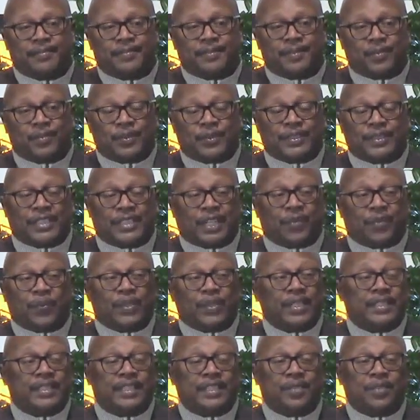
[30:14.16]
which I
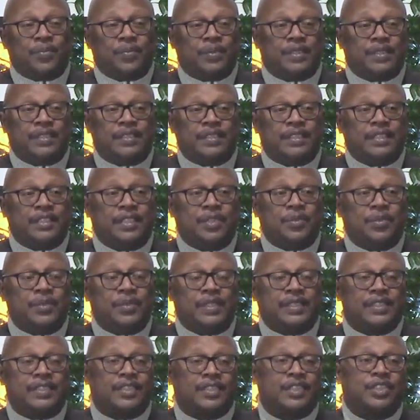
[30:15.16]
really didn't want to deal with
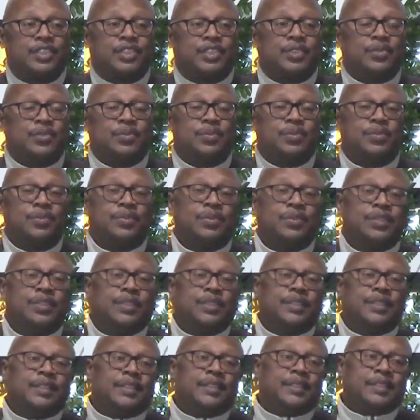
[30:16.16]
because they're shooting
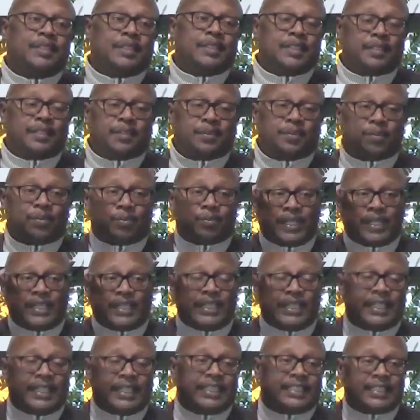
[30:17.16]

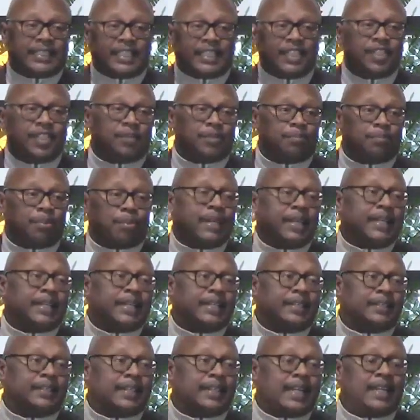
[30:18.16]
radiation in your
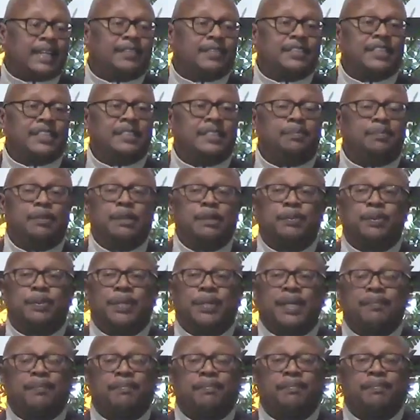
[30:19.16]
brain. And I've seen
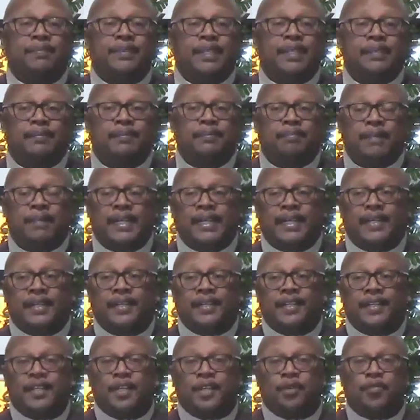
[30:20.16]
people that my
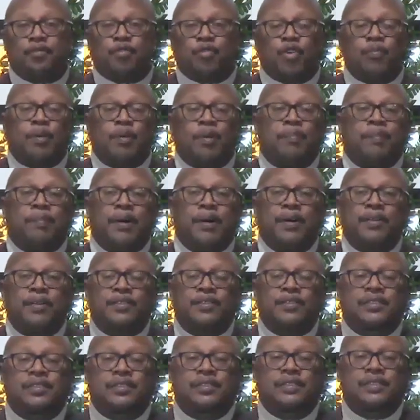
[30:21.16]
former
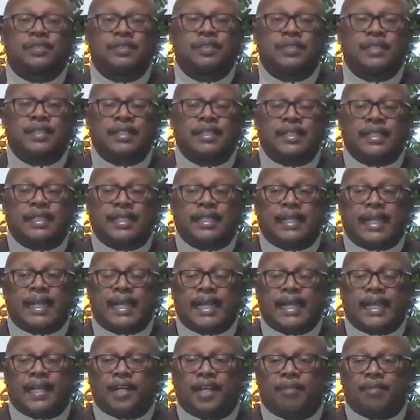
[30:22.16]
boss
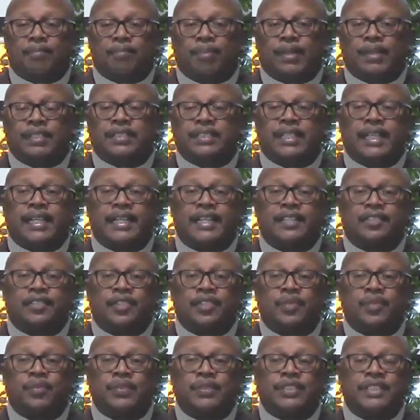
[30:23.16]
had breast cancer.
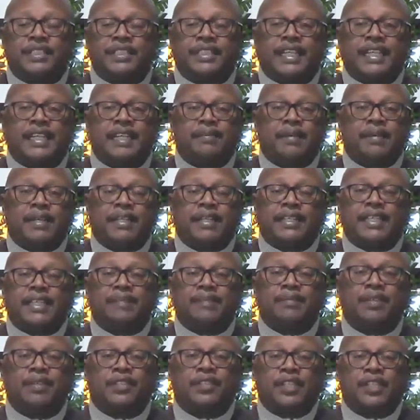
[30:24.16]
And when she came out of
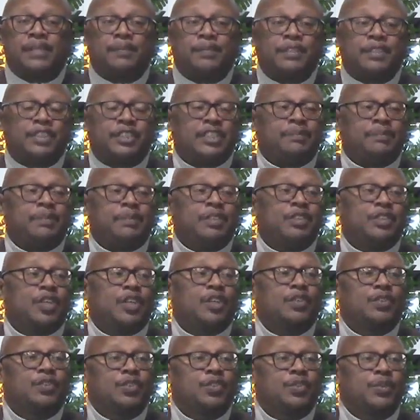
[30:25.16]
chemotherapy, she'd be
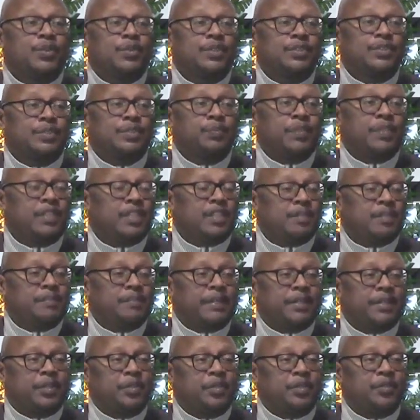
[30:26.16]
talking to us. We'd look
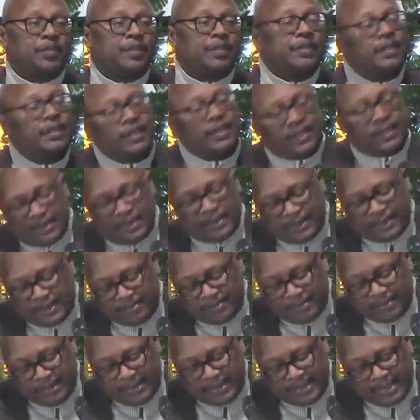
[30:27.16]
back over. She'd
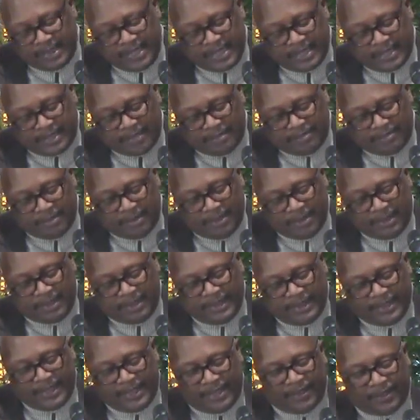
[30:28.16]
be knocked
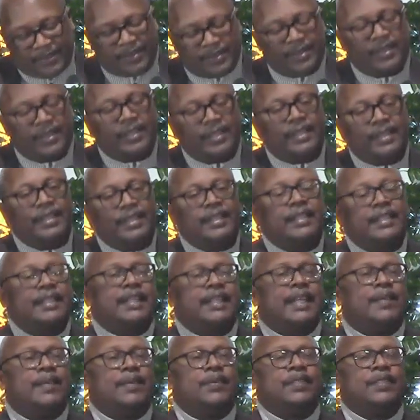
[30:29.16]
completely out.
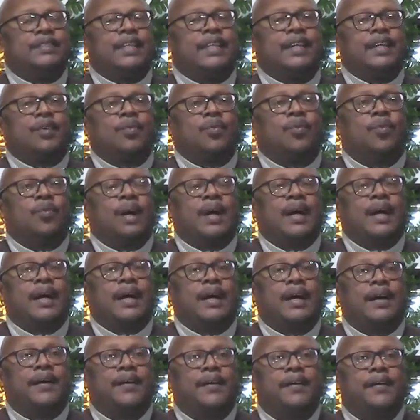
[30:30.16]
I was like,
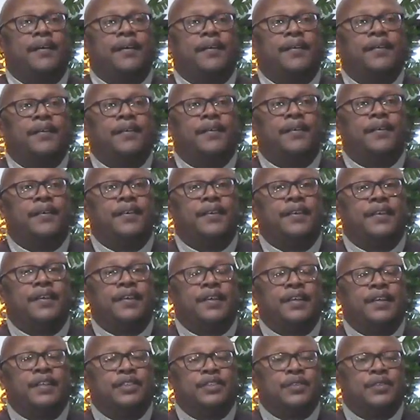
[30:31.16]
wow.
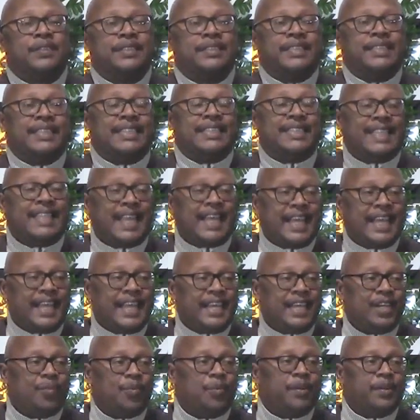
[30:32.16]
So the
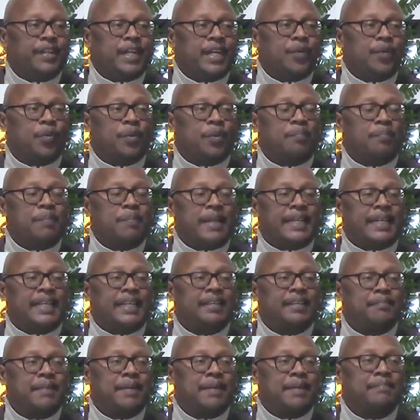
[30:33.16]
day when they were
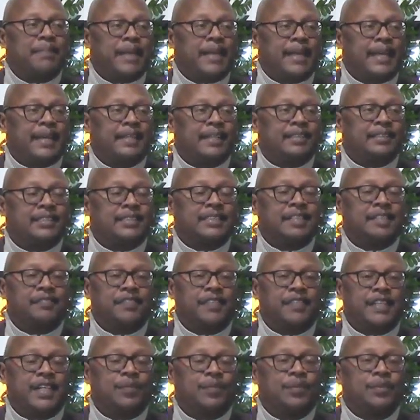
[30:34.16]
making my mask, Steph
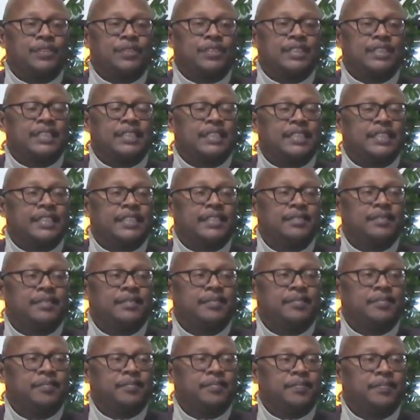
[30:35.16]
and I was sitting there,
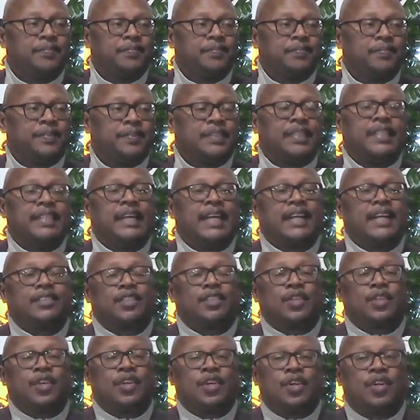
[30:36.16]
the doctor
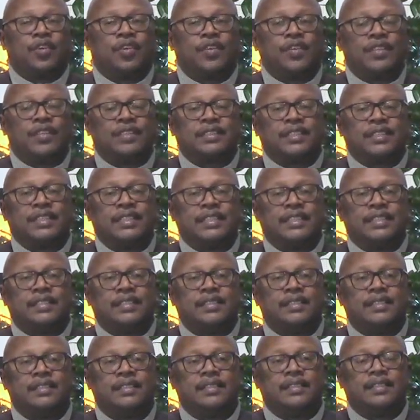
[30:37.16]
called and said,
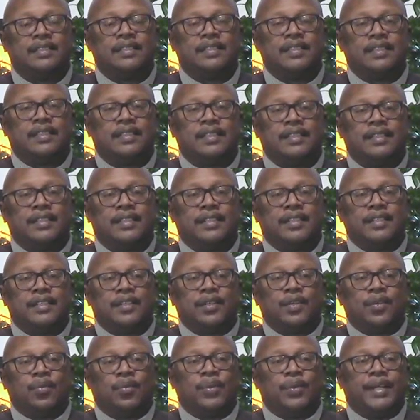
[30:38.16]

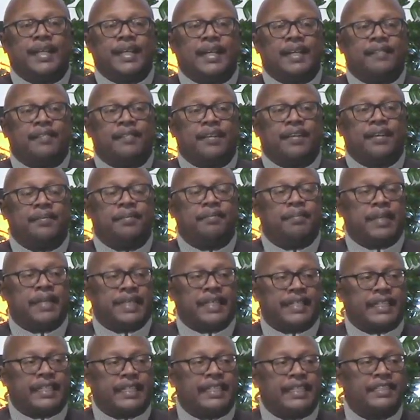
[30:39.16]
we have a
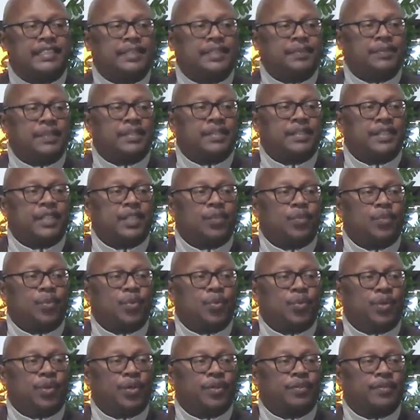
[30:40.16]
medication that we think will
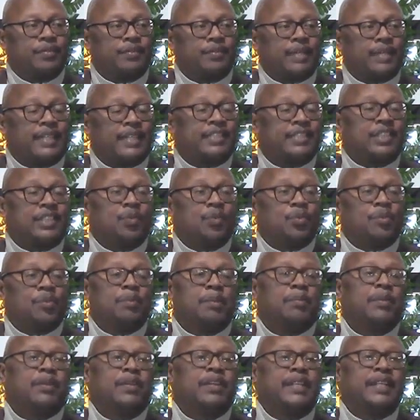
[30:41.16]
work. I still
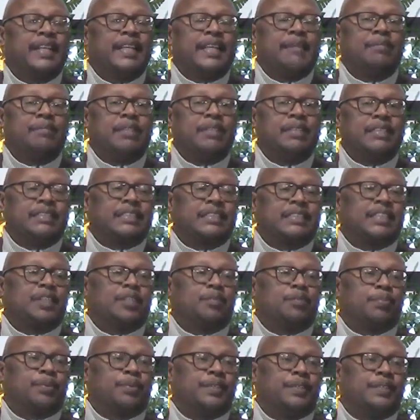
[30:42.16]
remember the name,
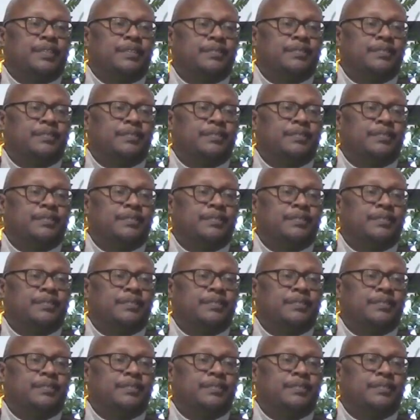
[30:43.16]
lisinopril.